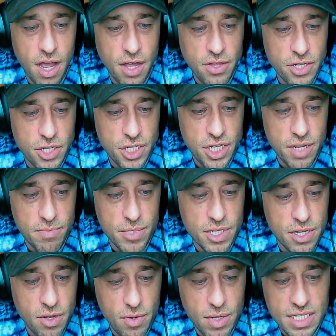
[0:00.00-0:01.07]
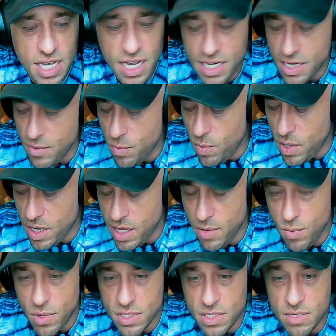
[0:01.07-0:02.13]
other ships know exactly what he
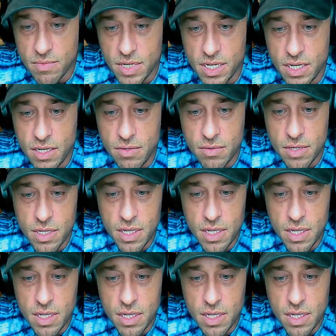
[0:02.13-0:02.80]
wants them to do?